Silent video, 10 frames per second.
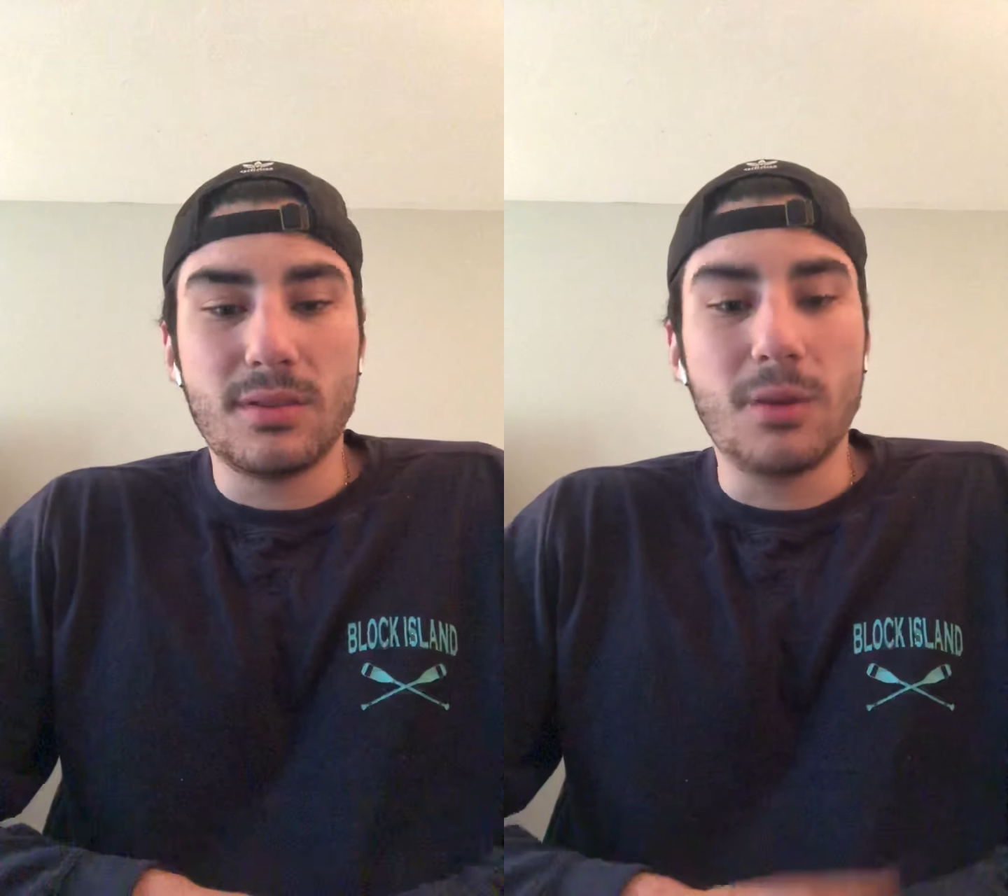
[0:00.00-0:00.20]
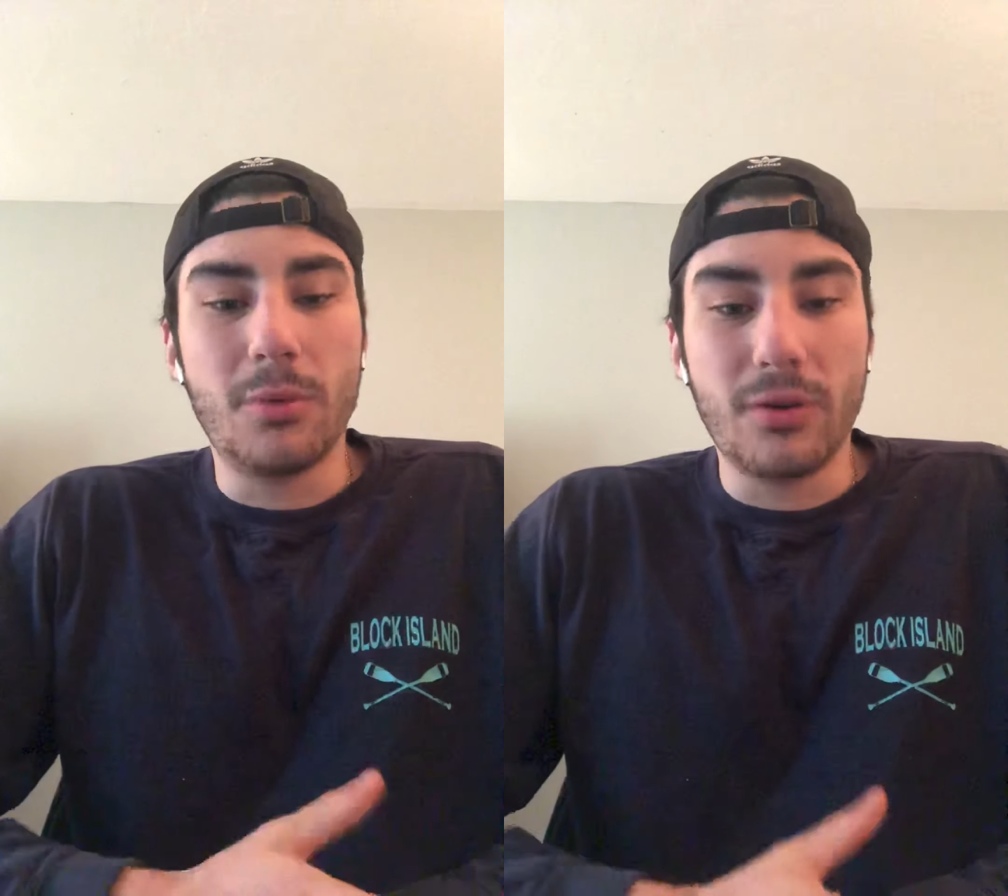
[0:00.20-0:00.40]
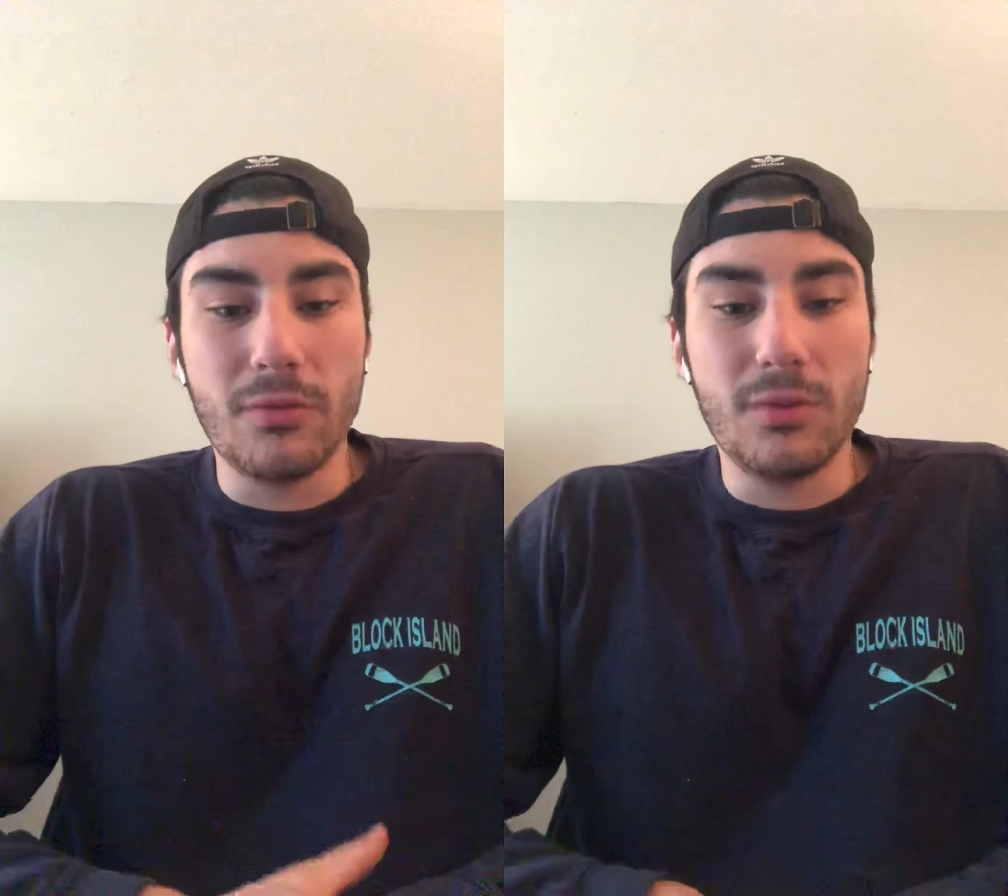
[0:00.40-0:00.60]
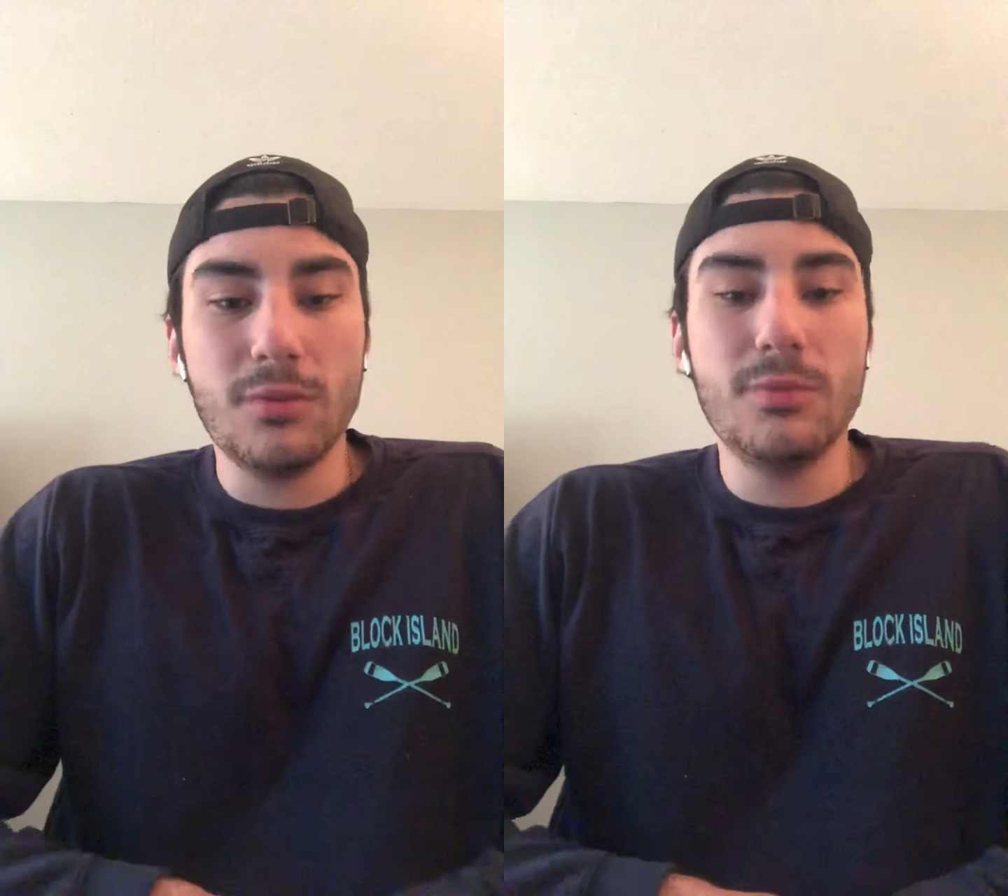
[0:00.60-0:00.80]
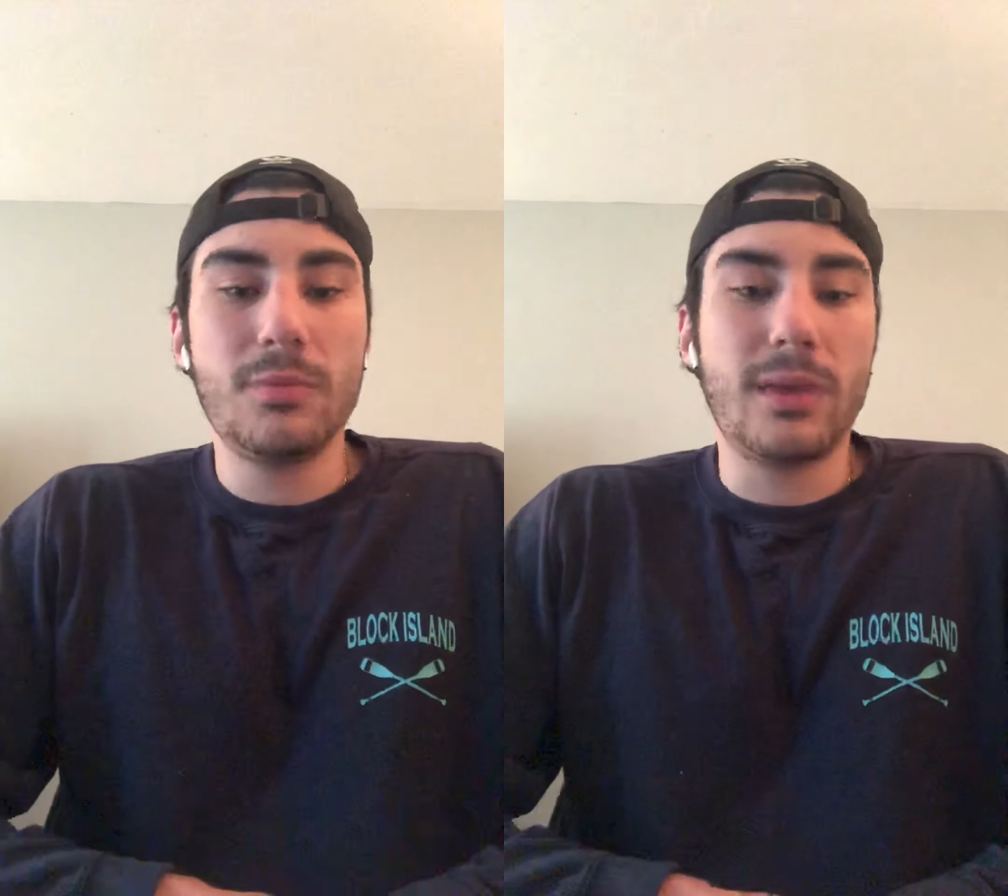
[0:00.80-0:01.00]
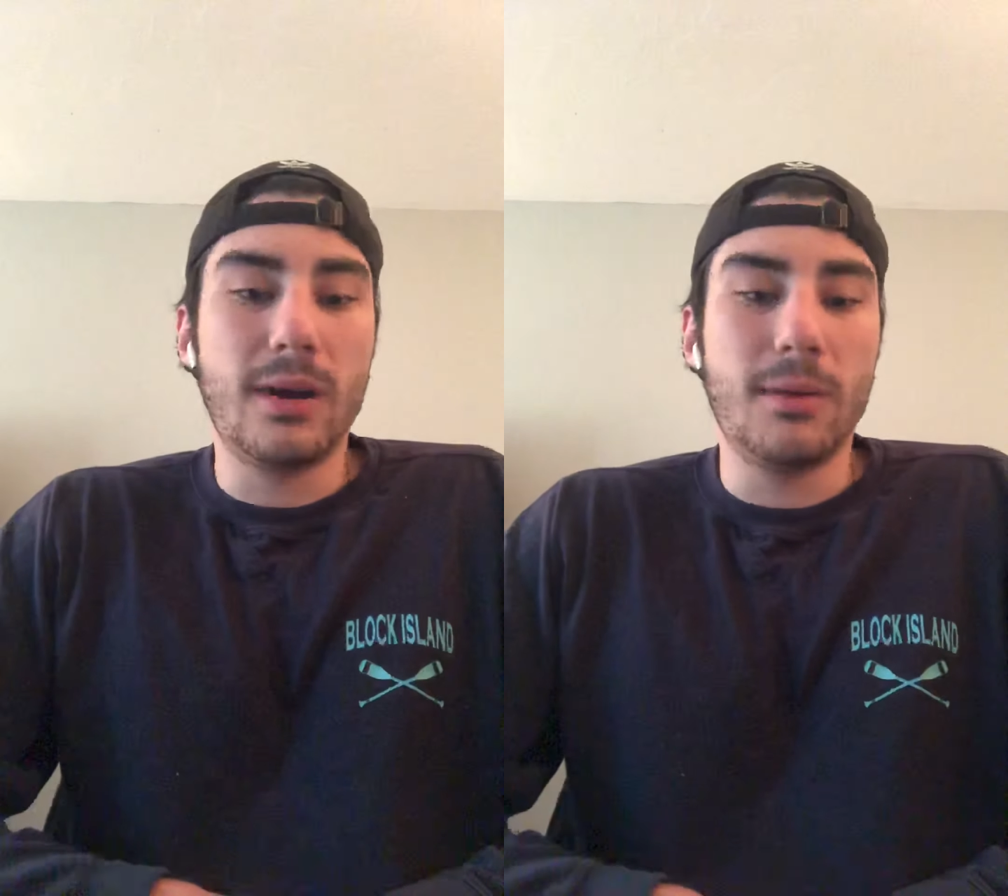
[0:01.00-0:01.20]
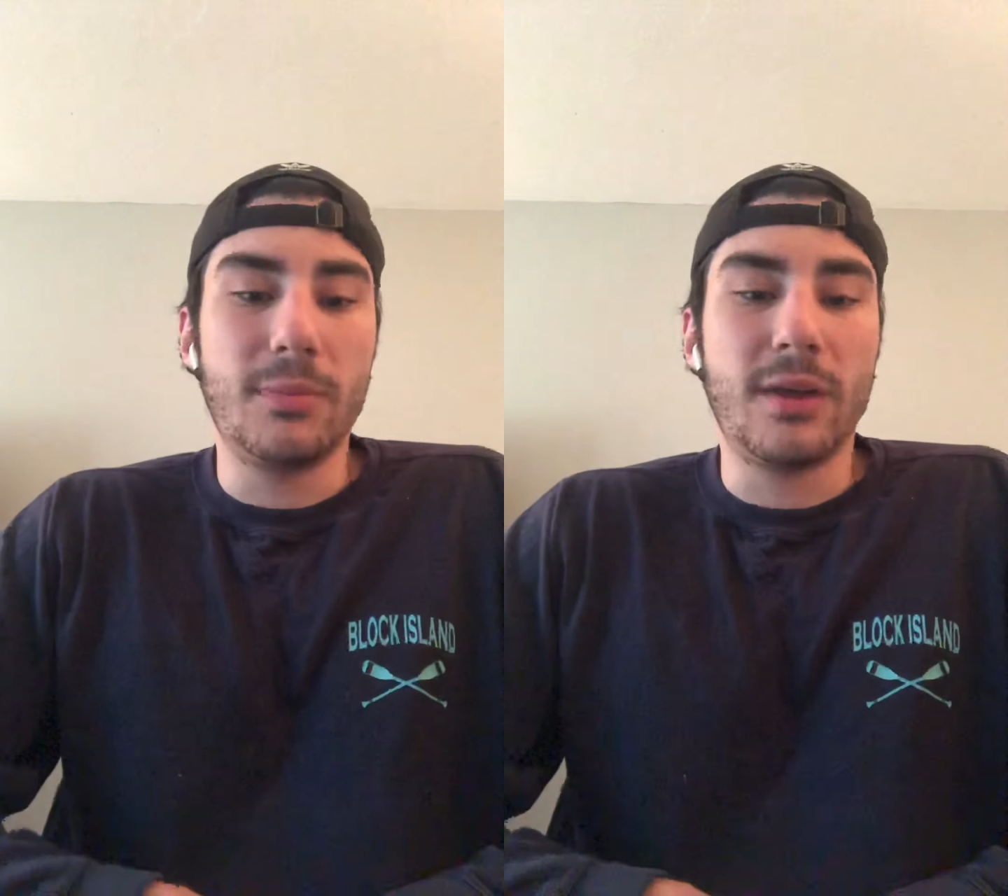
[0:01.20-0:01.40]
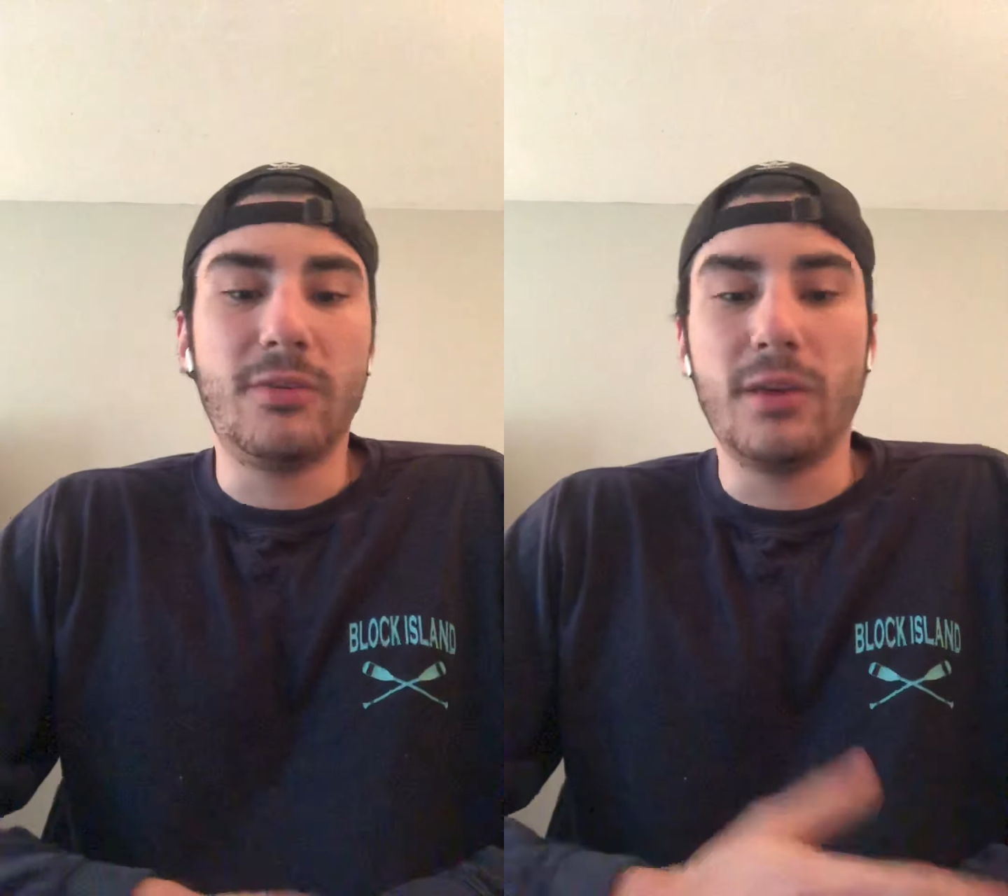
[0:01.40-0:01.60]
their point of view,
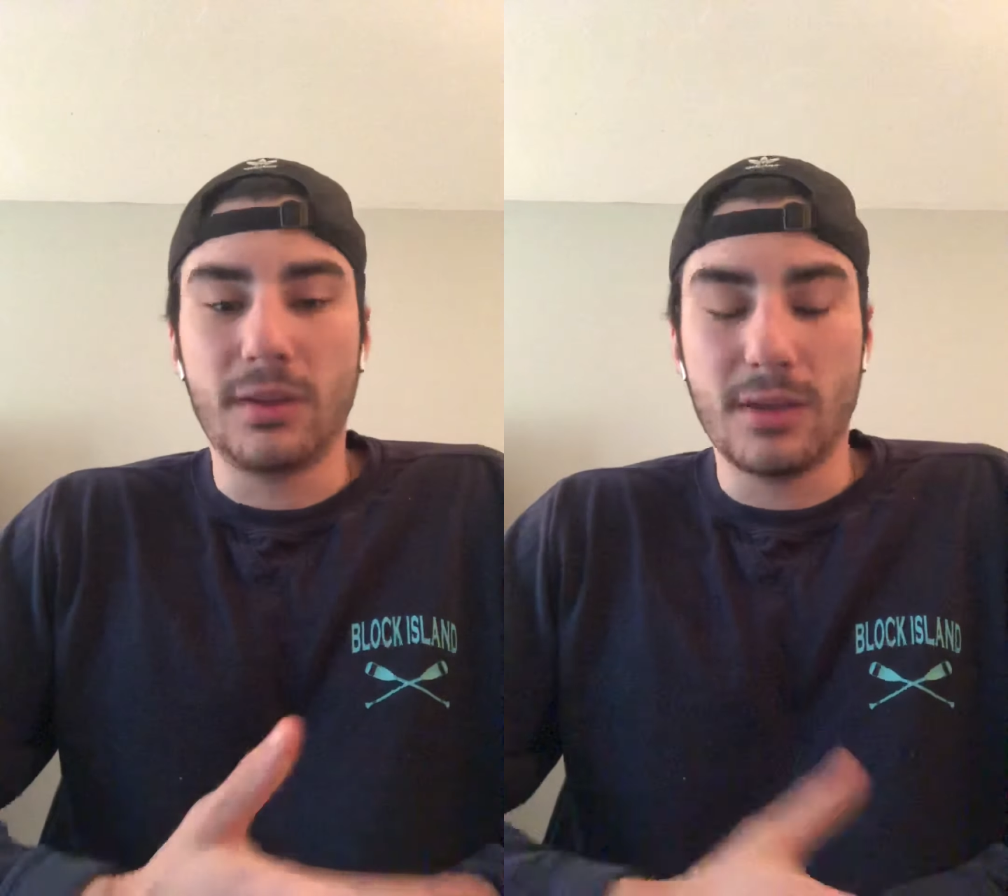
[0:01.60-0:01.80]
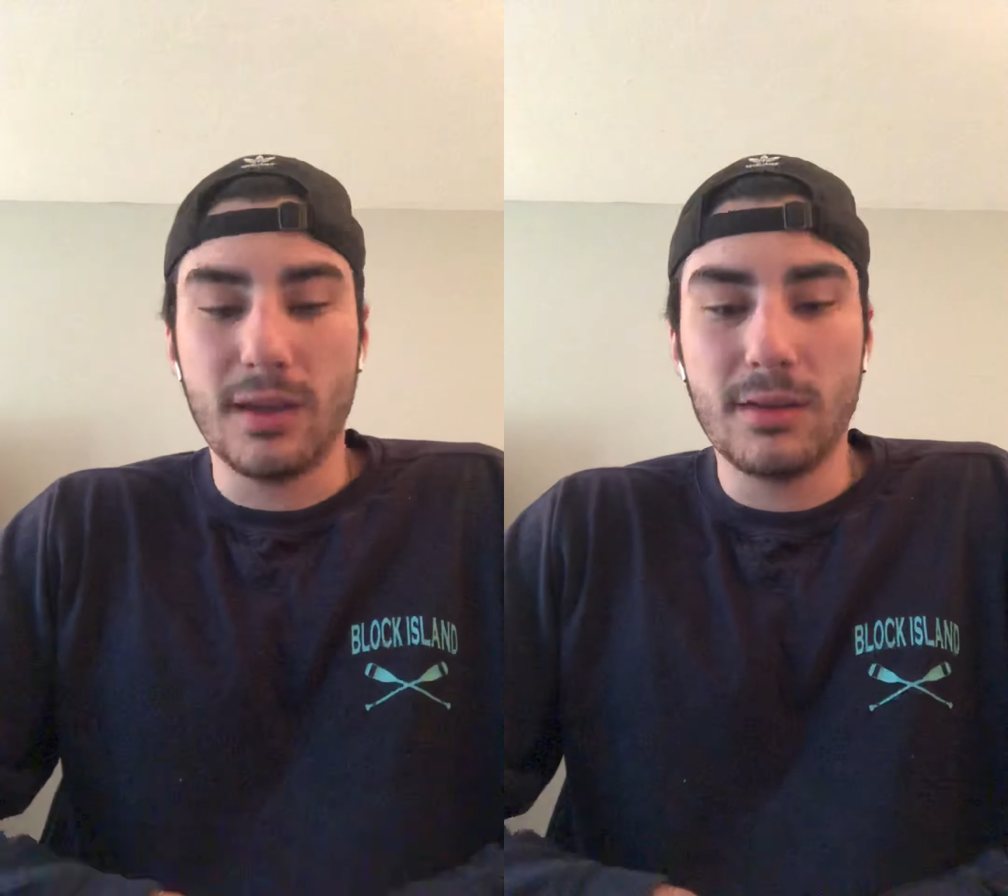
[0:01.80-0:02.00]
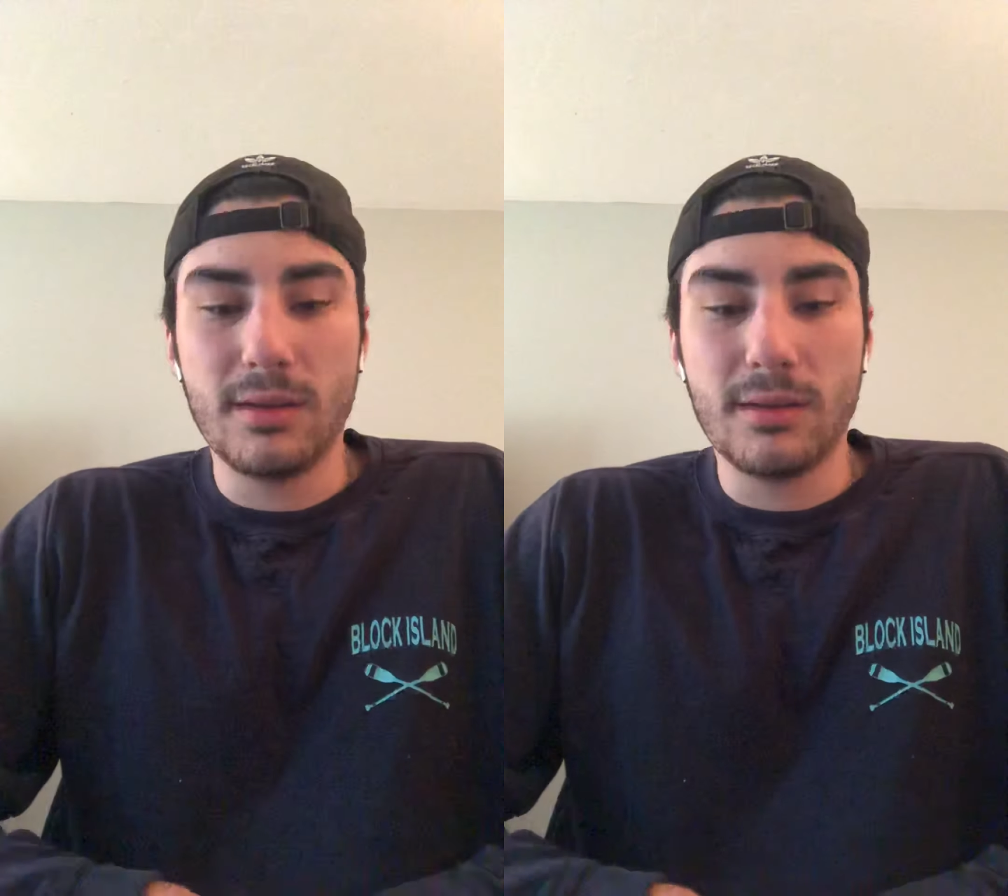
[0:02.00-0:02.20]
I felt like that